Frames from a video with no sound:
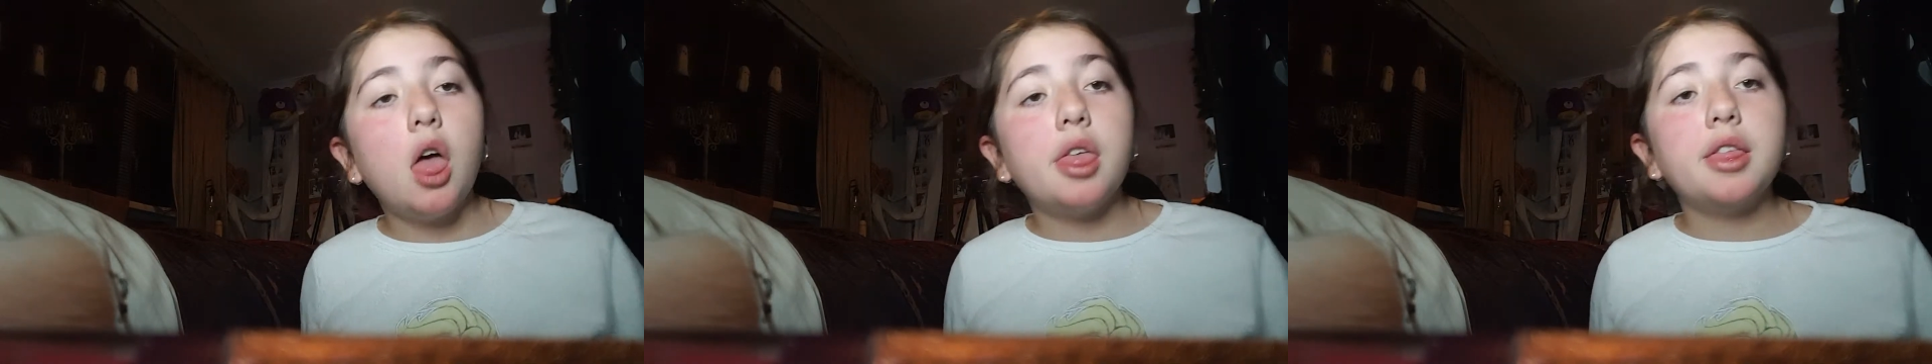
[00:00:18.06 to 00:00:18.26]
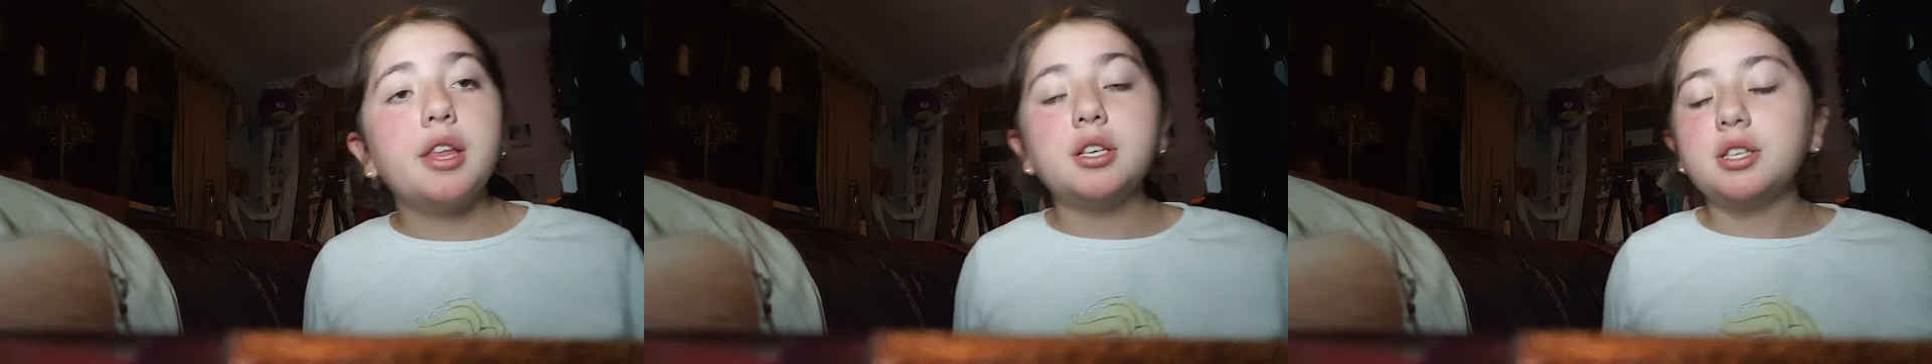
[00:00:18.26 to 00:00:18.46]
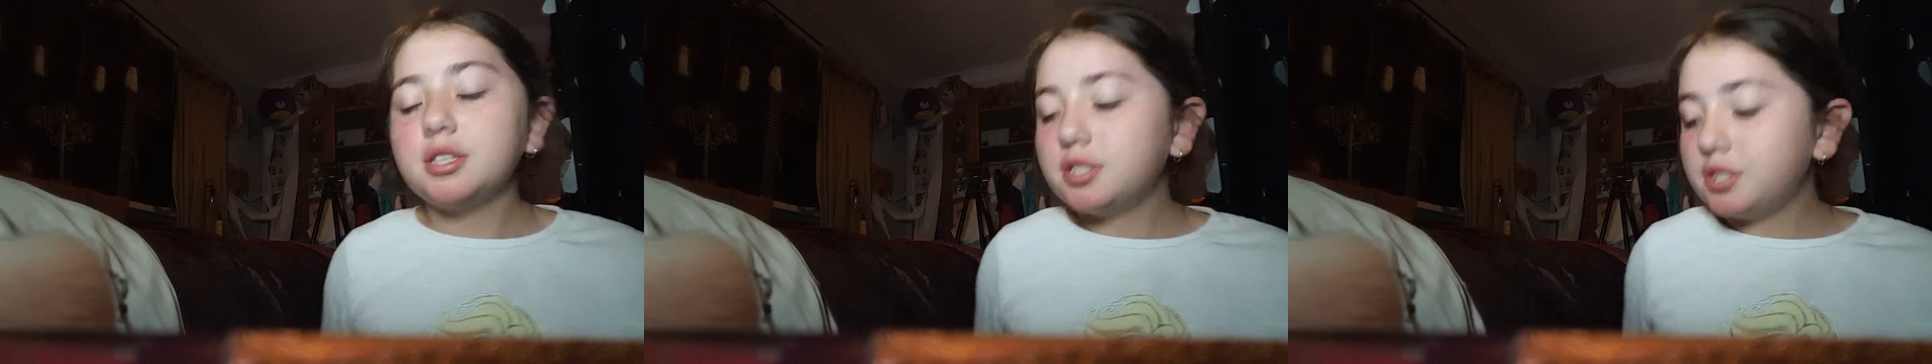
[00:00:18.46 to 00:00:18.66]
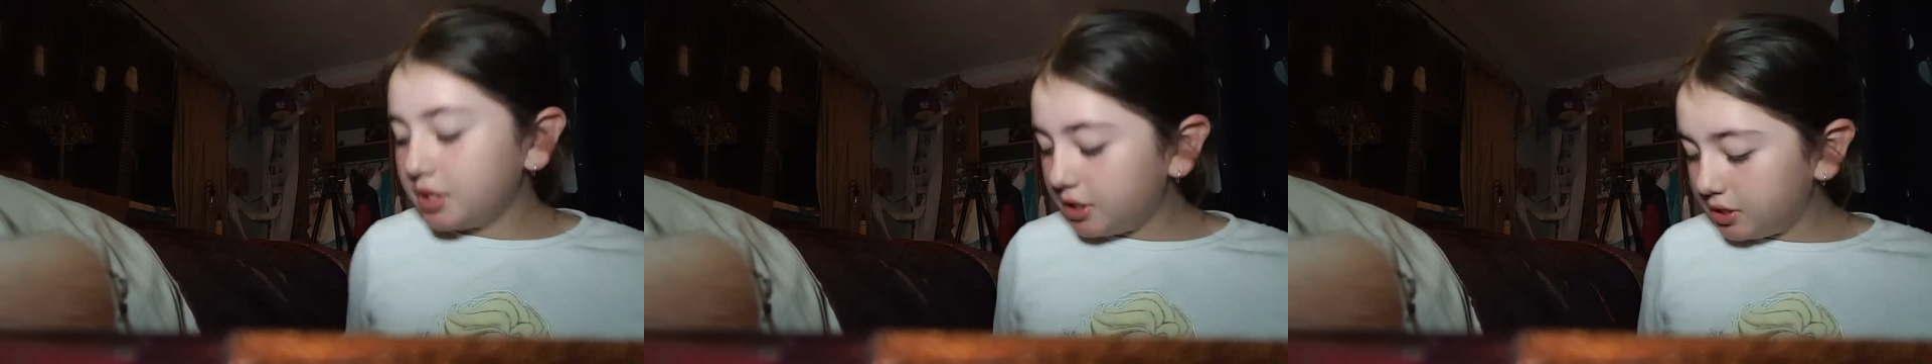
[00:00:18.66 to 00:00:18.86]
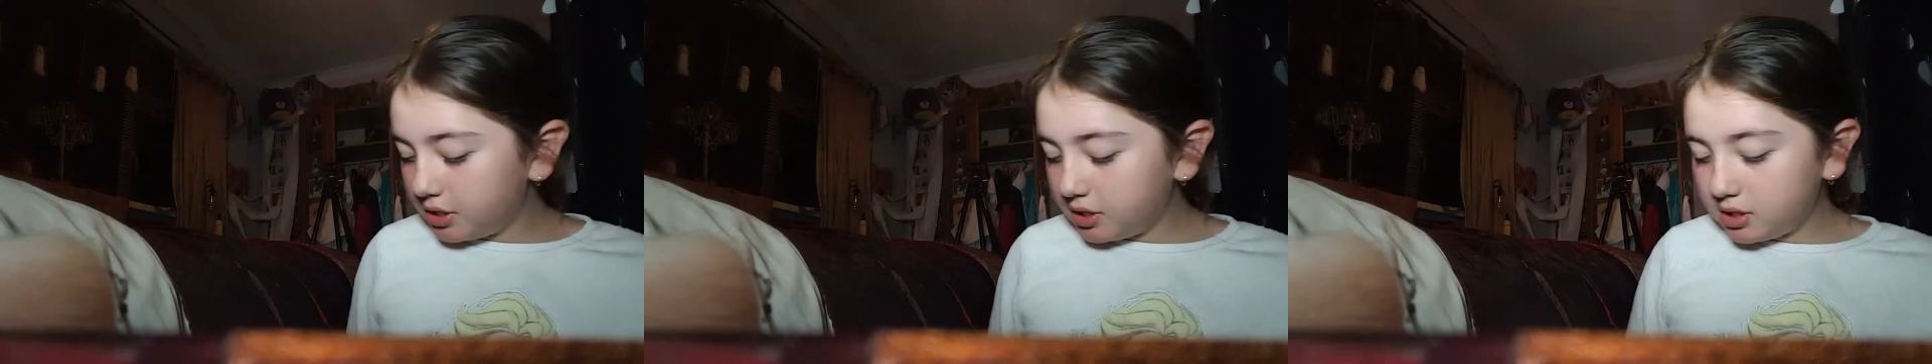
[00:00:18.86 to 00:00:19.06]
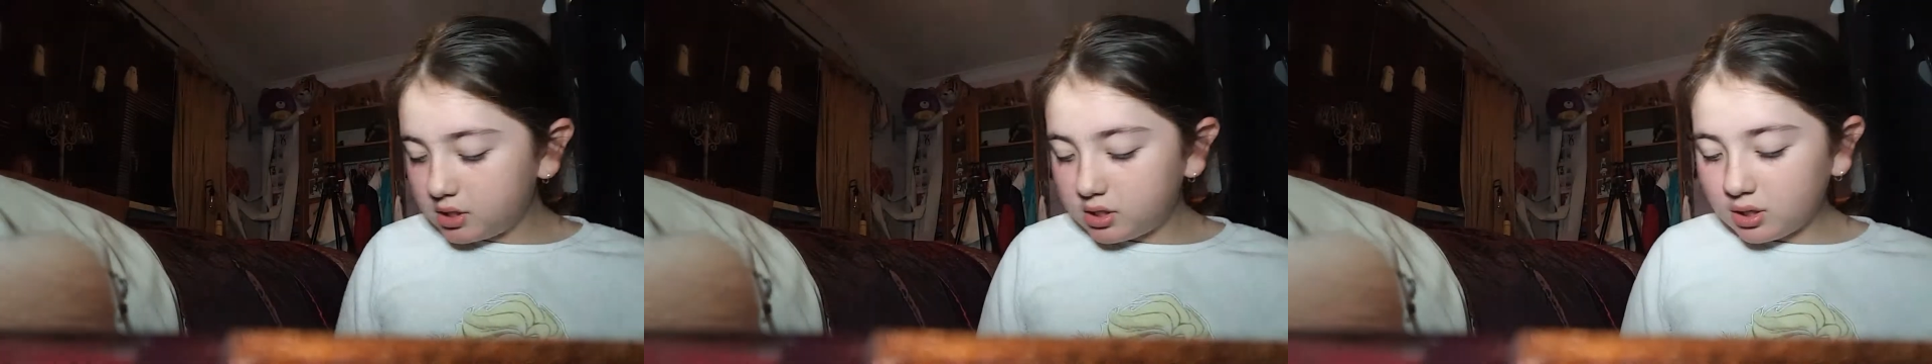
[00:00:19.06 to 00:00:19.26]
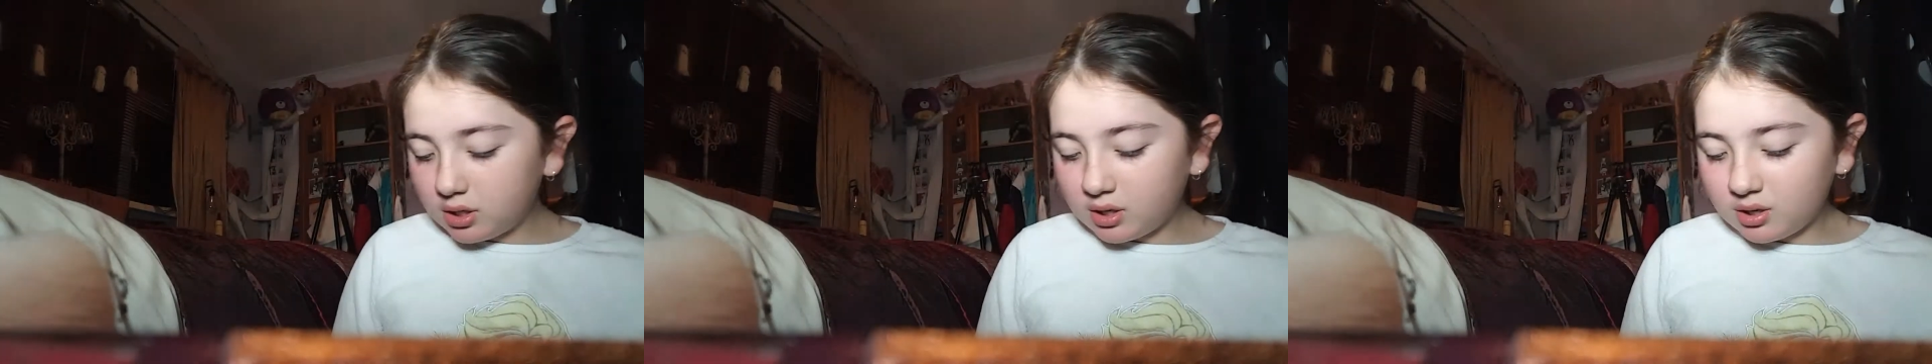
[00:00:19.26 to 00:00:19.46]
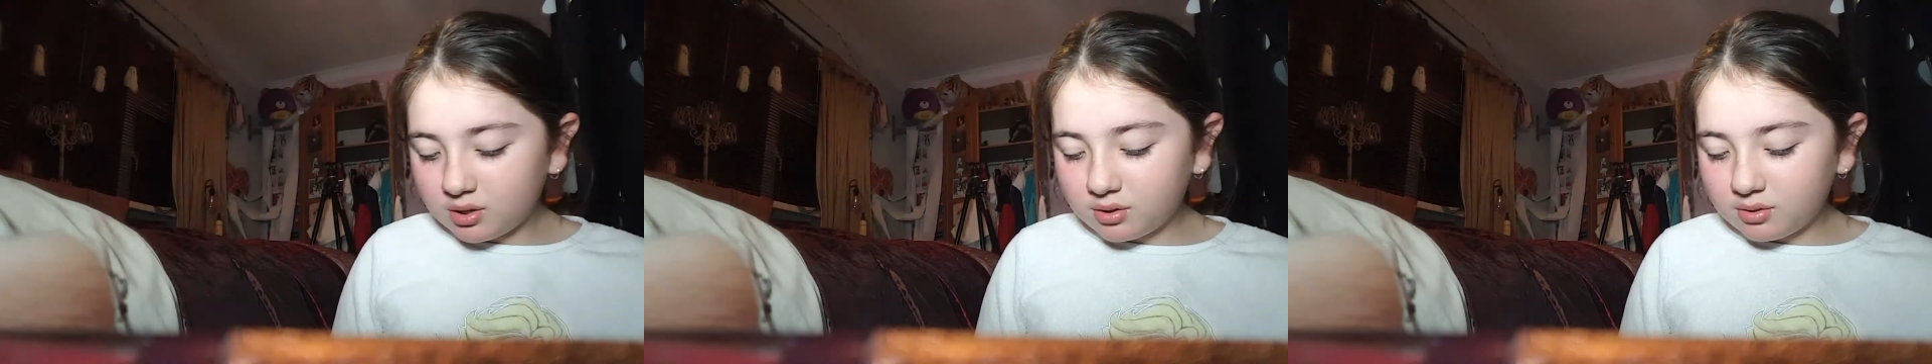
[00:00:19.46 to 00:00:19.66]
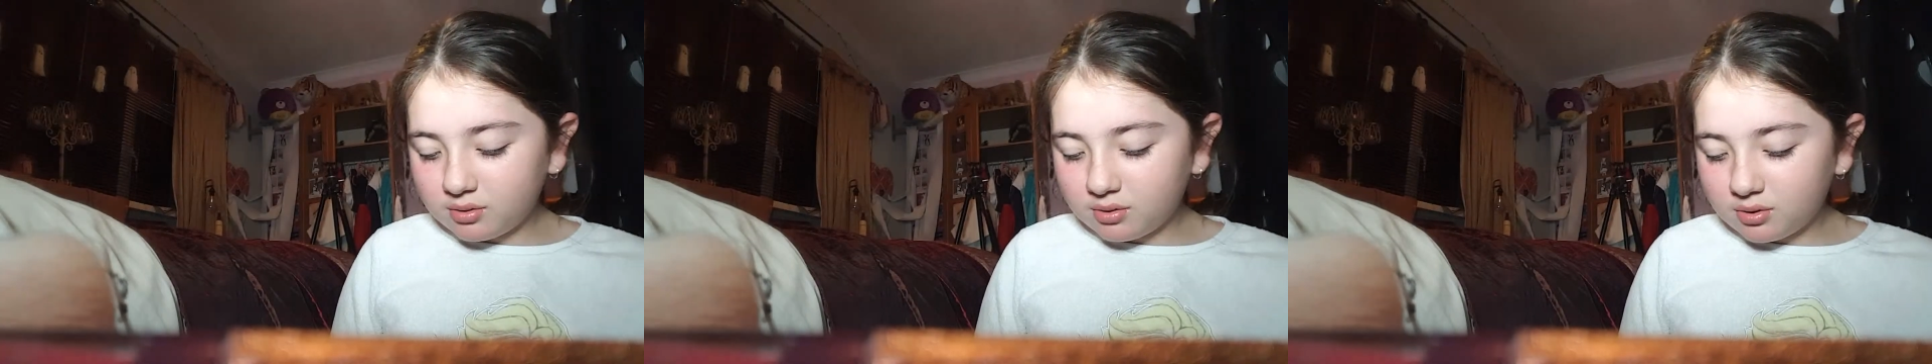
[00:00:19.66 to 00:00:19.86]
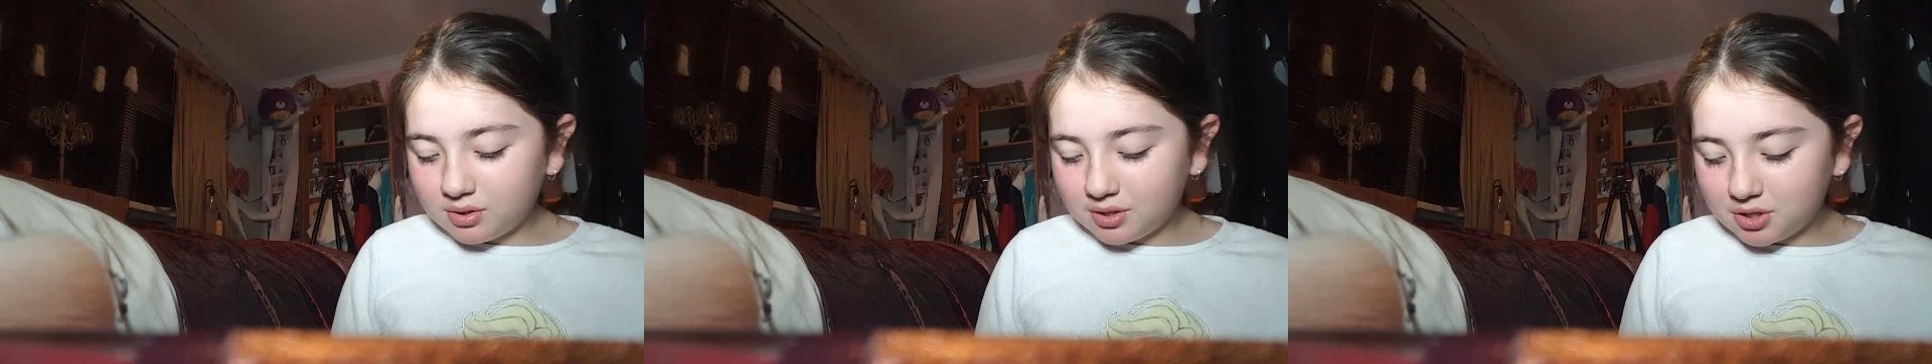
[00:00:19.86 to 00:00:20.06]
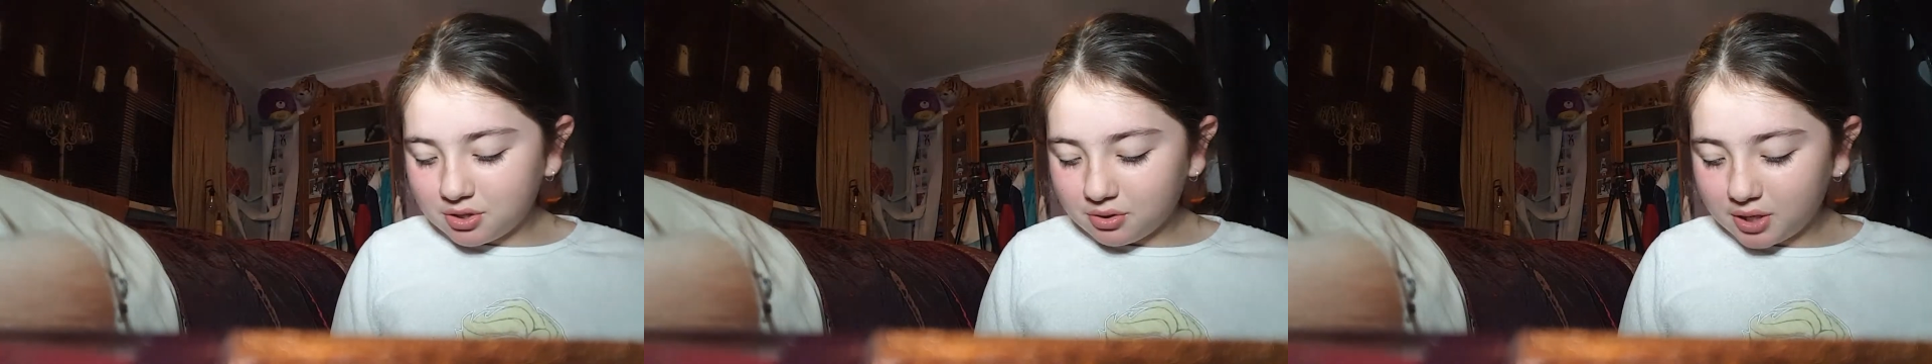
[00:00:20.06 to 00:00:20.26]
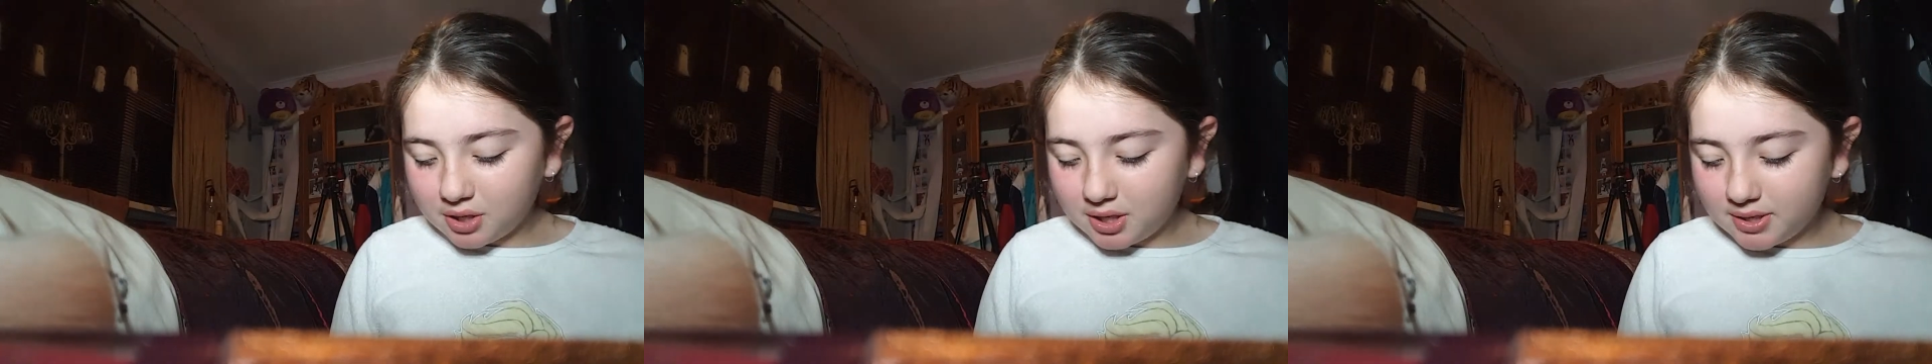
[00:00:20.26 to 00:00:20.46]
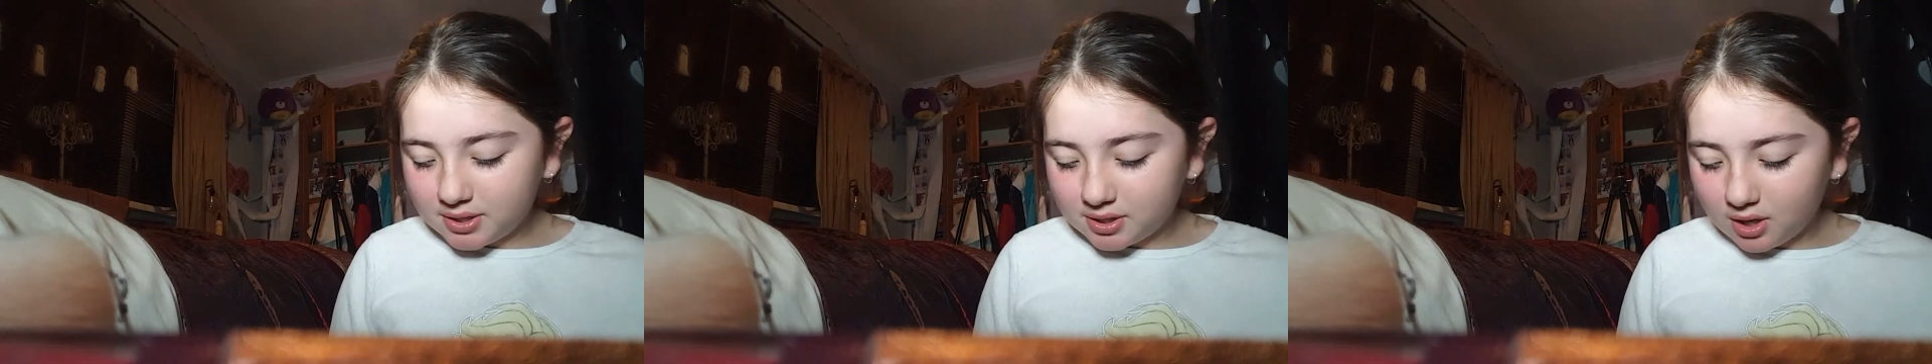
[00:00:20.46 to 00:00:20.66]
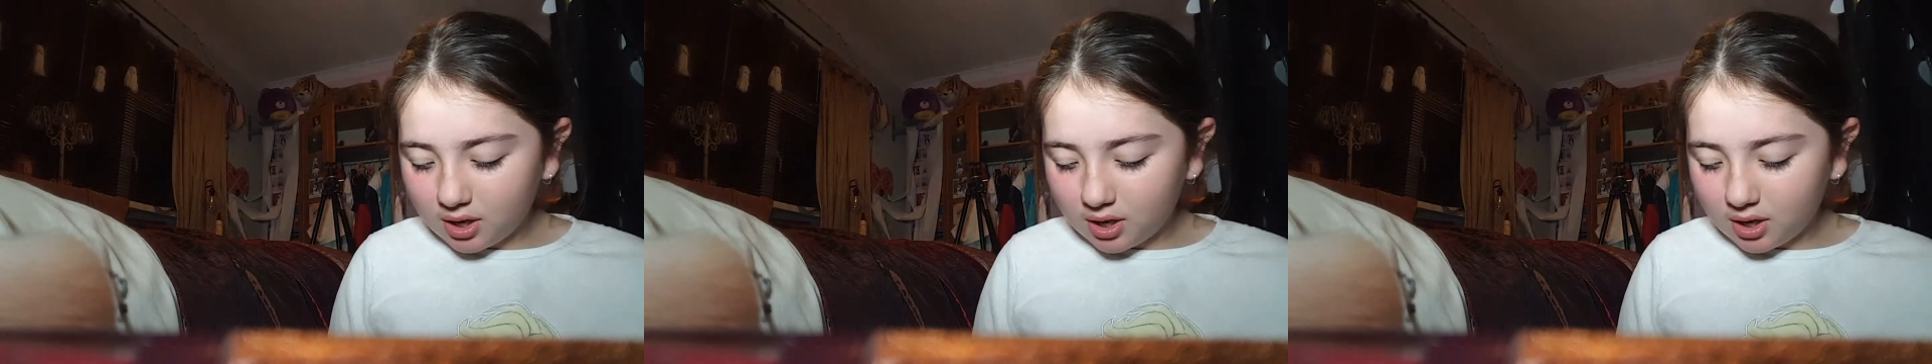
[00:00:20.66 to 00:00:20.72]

is just Catrice